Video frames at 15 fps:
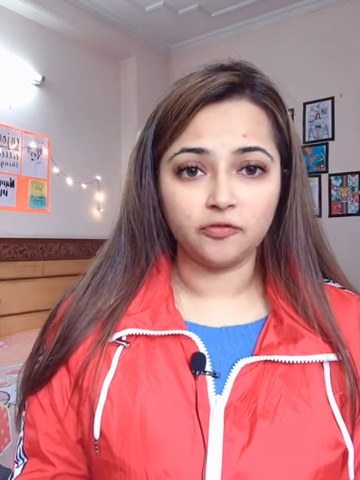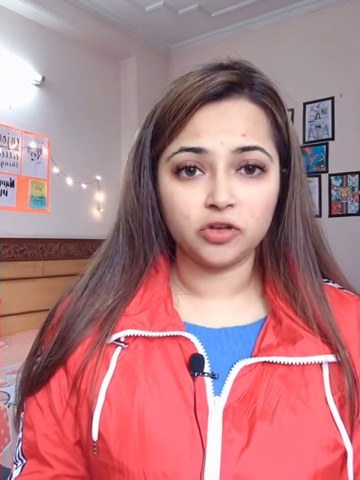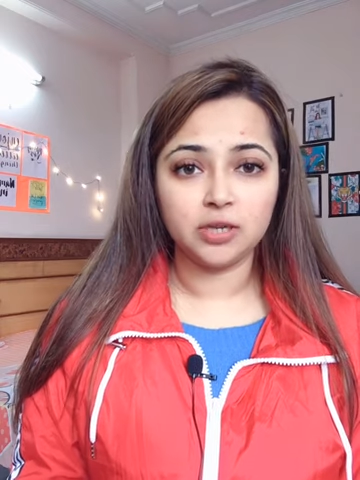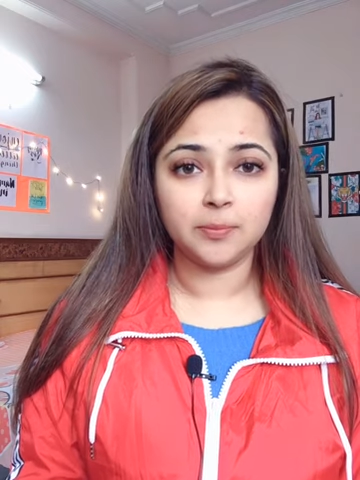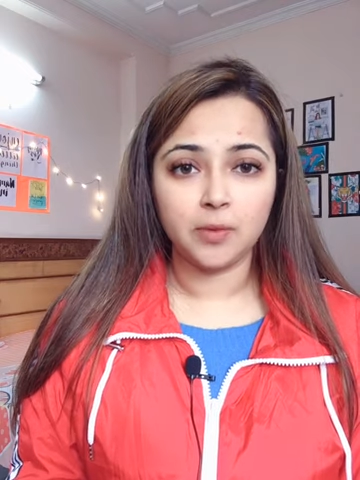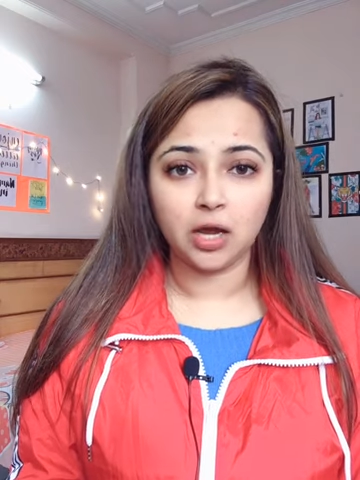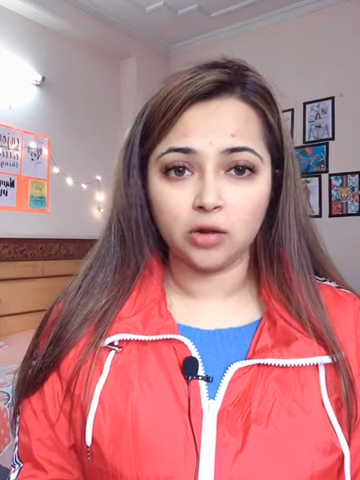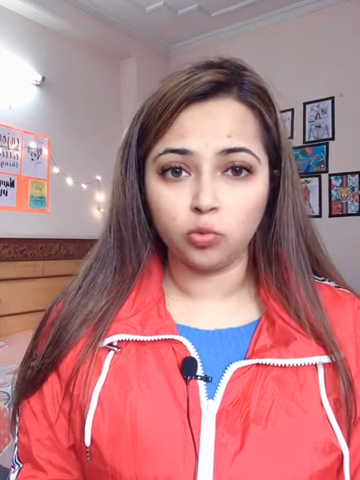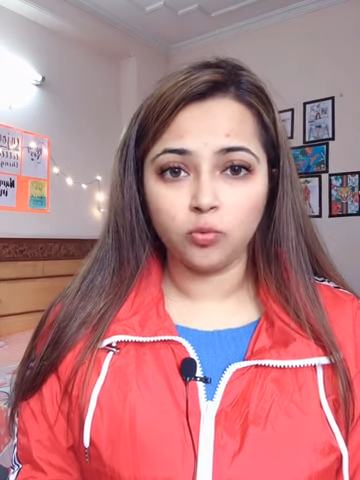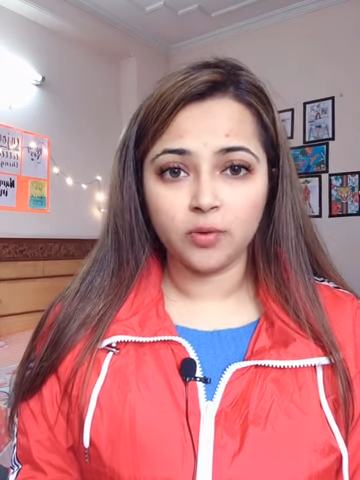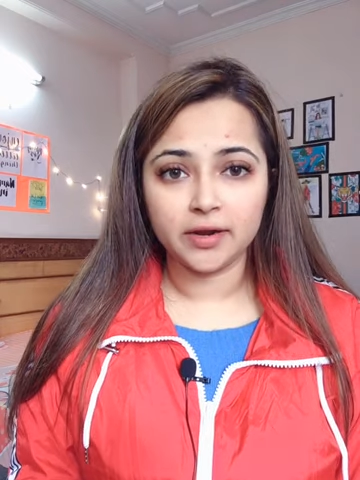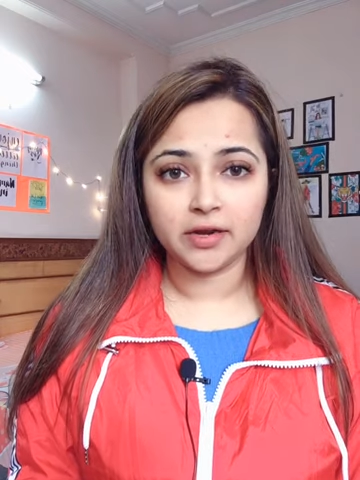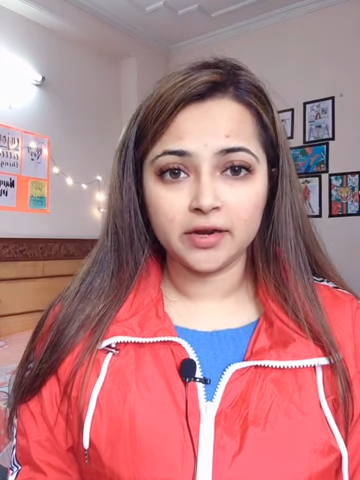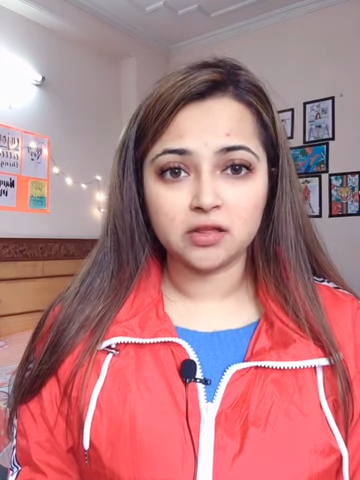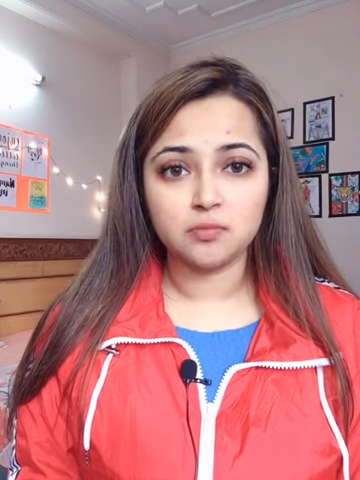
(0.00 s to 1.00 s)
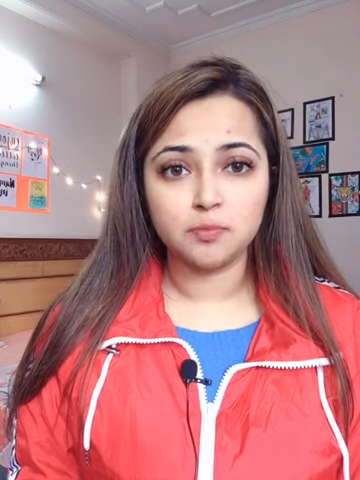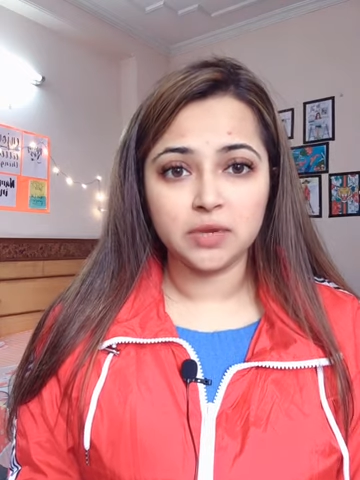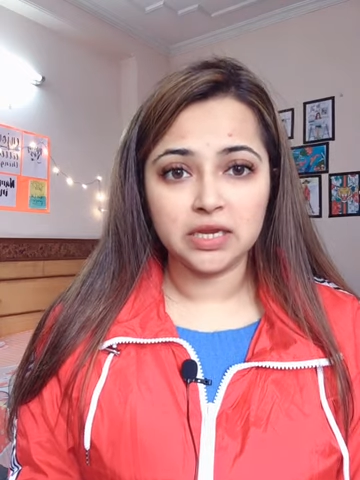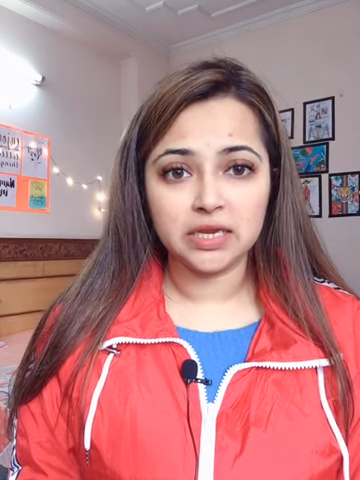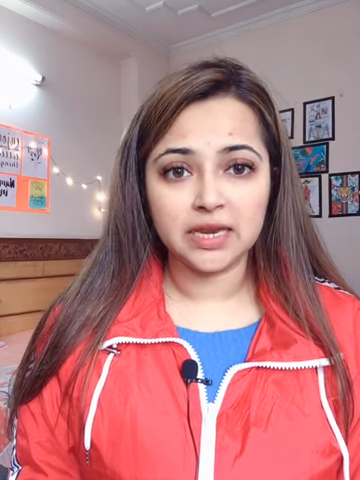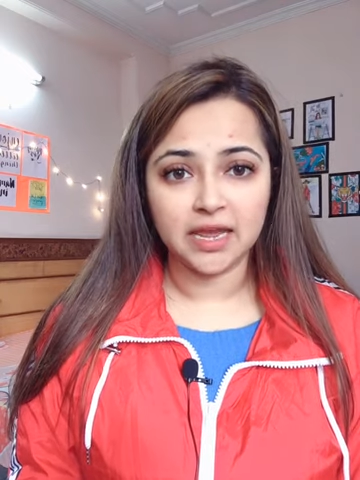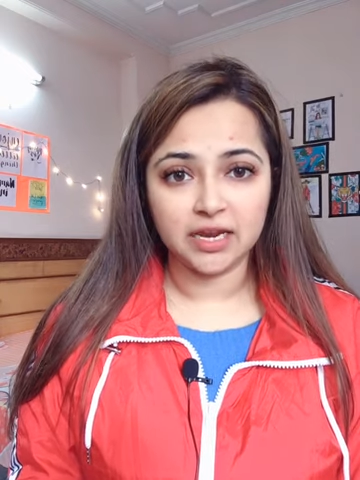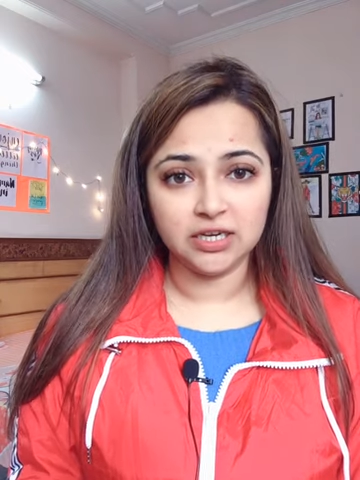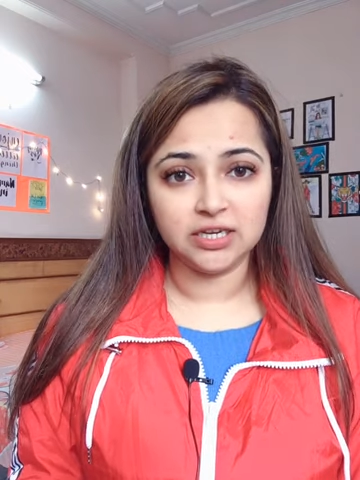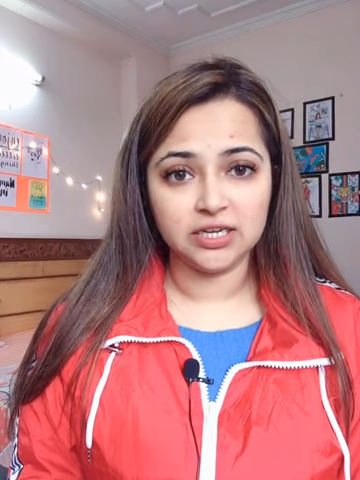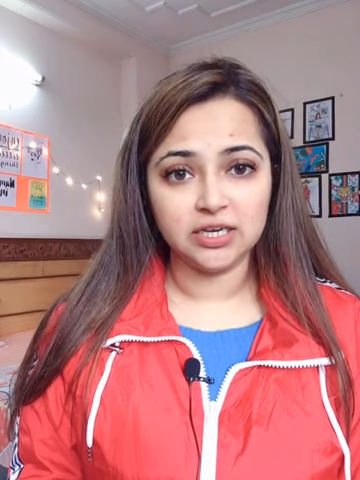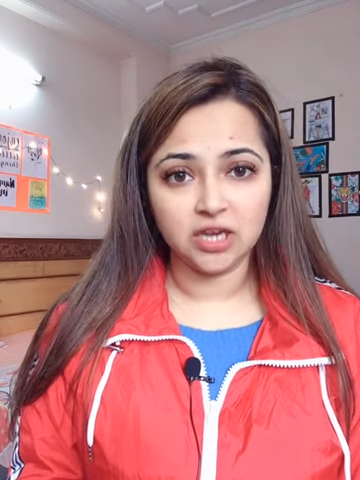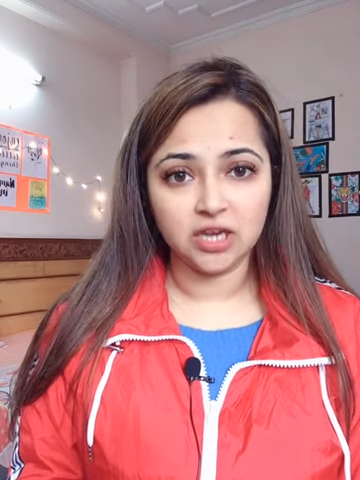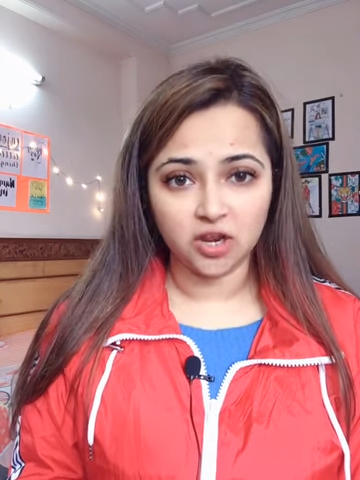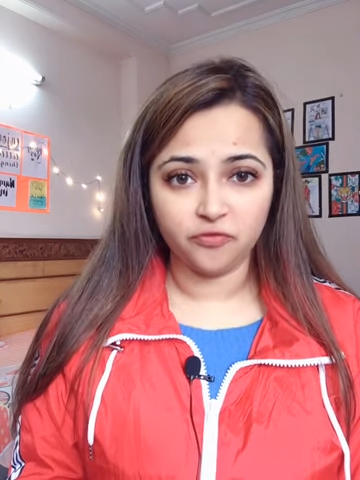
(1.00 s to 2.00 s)
the parvovirus
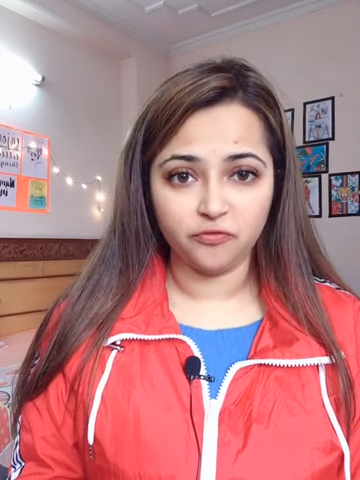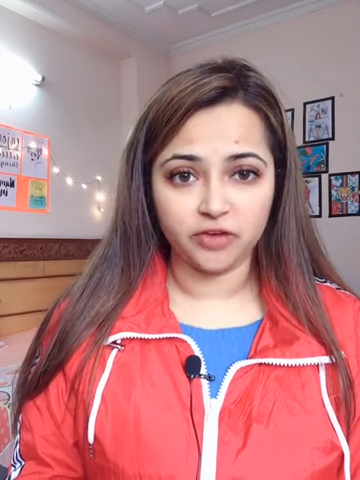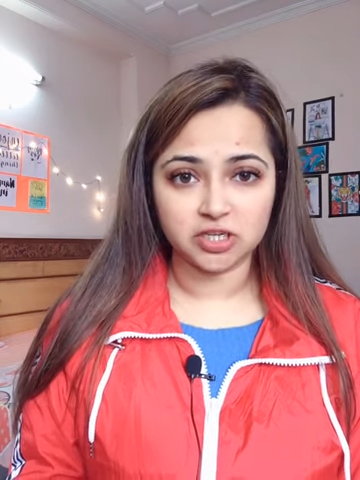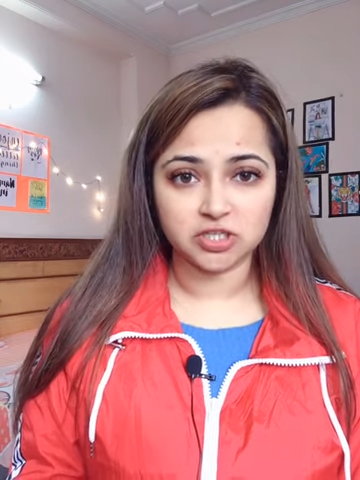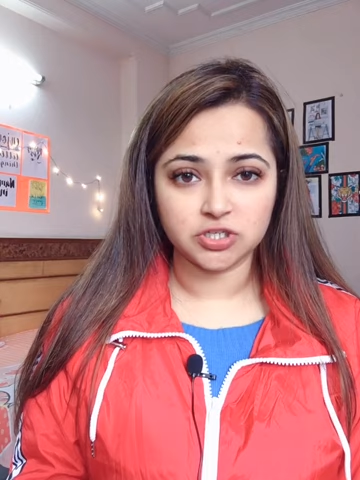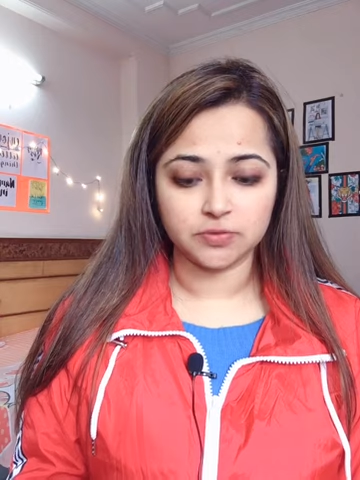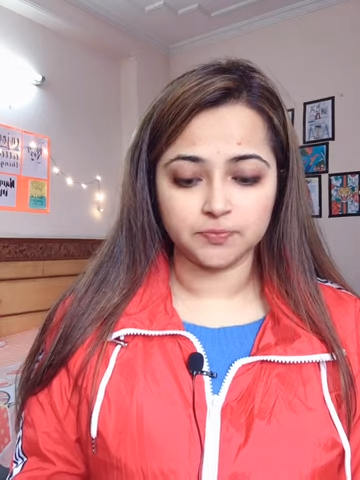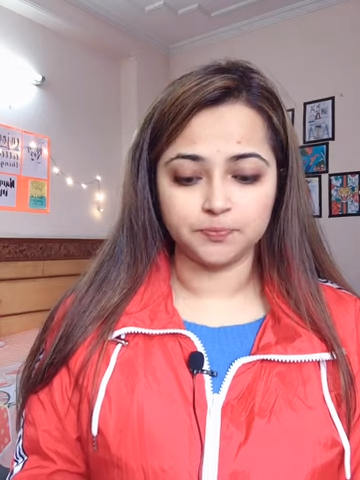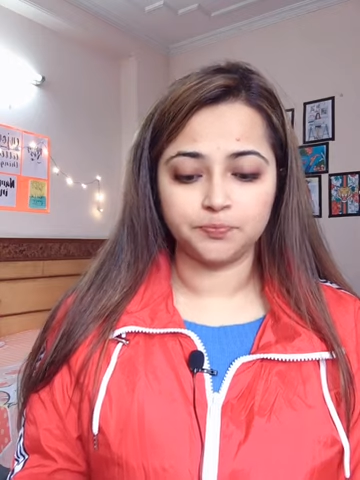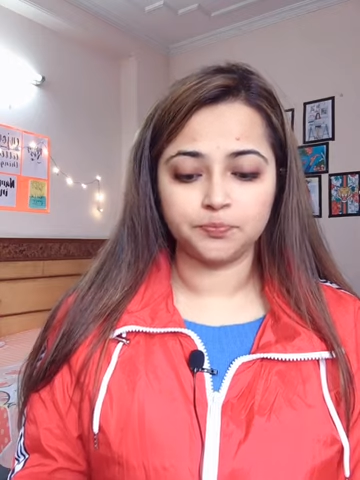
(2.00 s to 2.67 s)
B19 infection.